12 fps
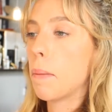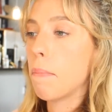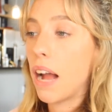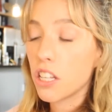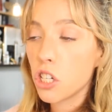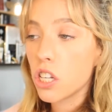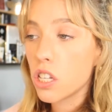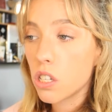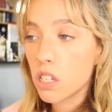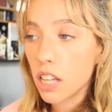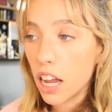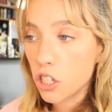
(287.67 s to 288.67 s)
matches
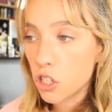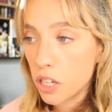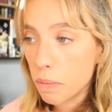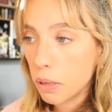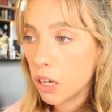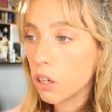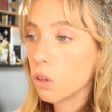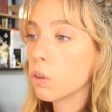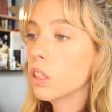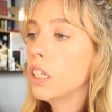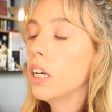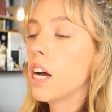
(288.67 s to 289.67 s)
/ Zippo,